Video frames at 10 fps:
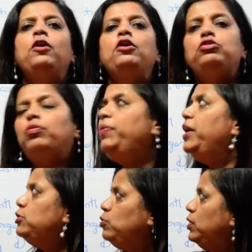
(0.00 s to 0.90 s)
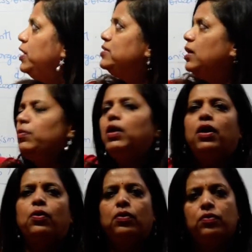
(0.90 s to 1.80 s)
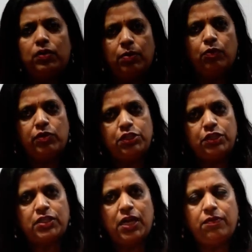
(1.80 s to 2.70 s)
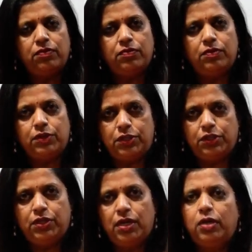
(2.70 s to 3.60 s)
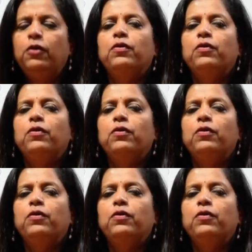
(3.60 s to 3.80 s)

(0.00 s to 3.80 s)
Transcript: So based on that, some questions have written here.